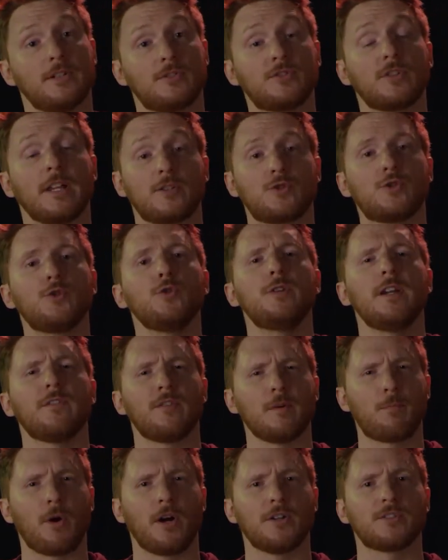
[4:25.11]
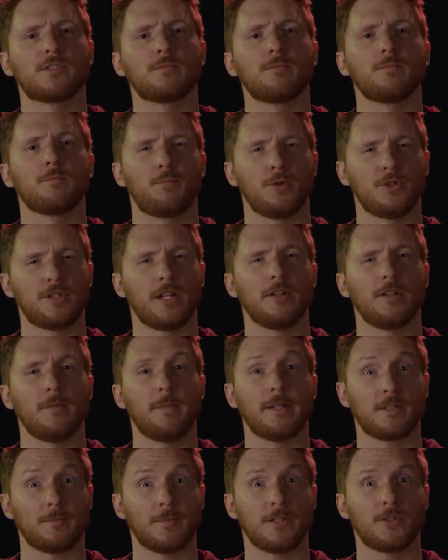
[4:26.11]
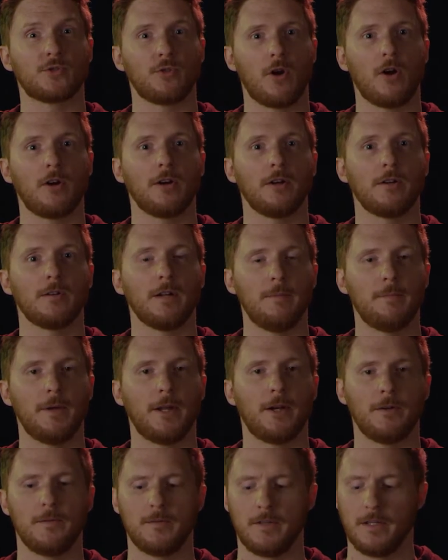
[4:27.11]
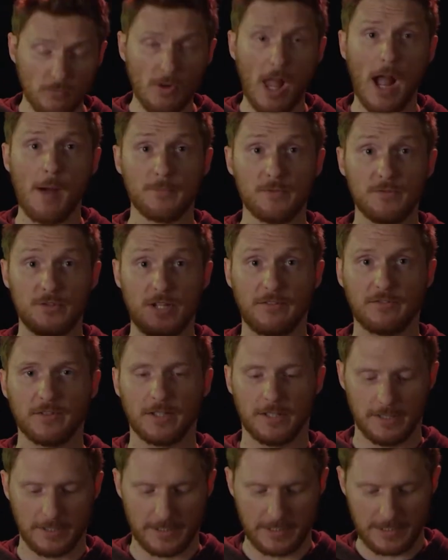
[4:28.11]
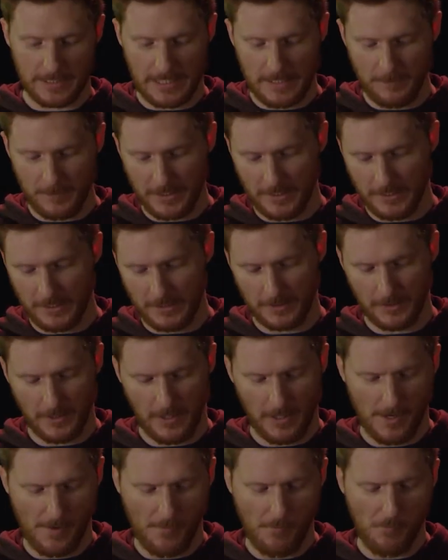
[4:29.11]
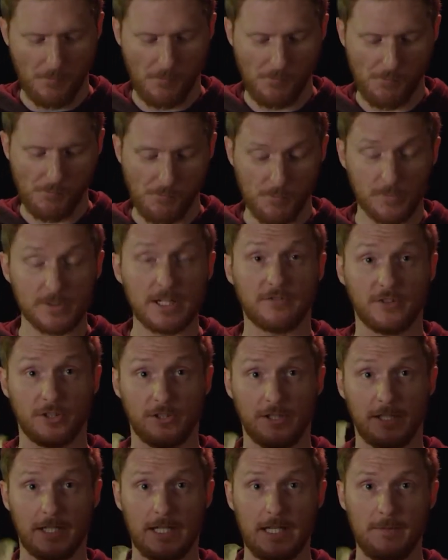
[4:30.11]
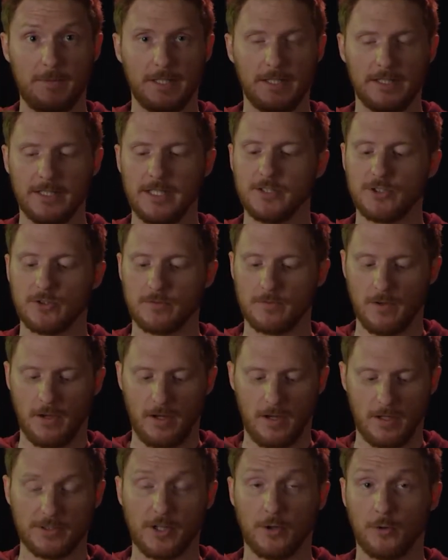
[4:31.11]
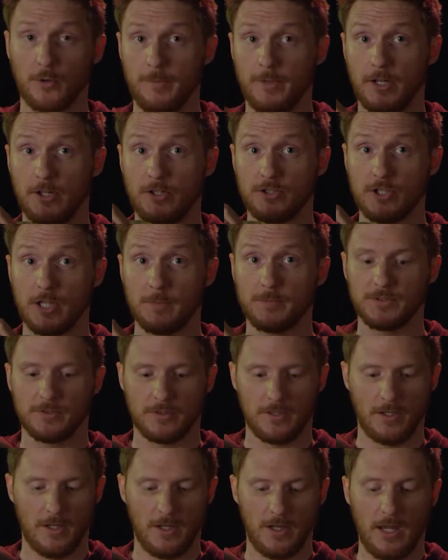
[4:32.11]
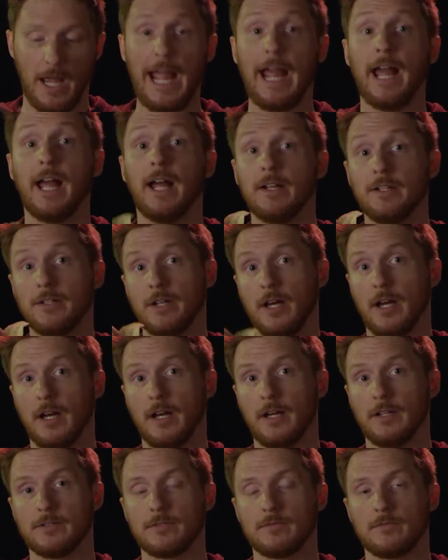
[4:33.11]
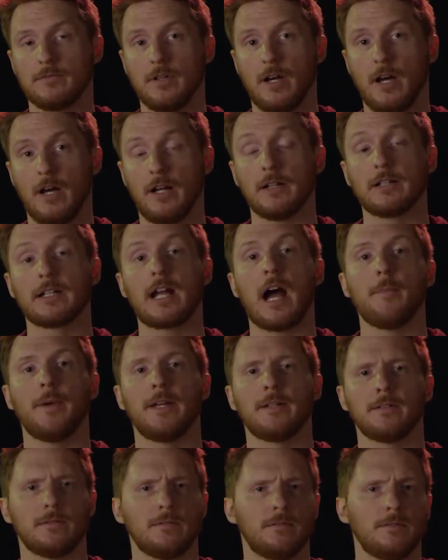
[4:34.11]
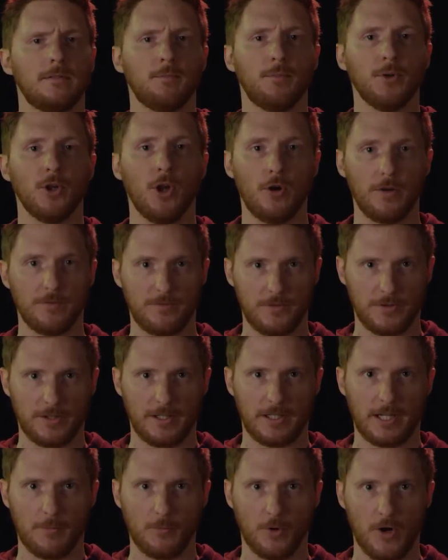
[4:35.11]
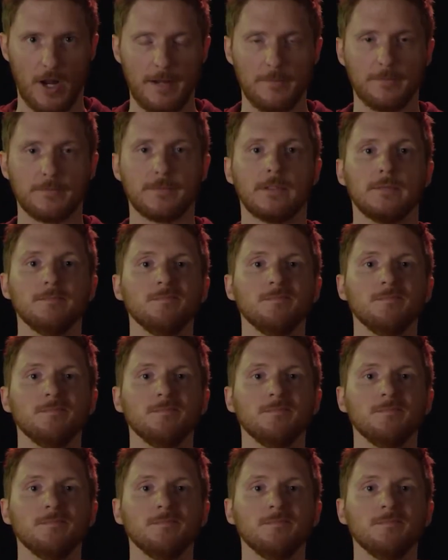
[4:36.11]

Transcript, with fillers: It's like two different parts put together to make something stronger and better. I'm definitely gonna keep eating. Um, definitely gonna keep eating these uh, sour cream and onion chips, and uh, uh, comment below if you think I'm right.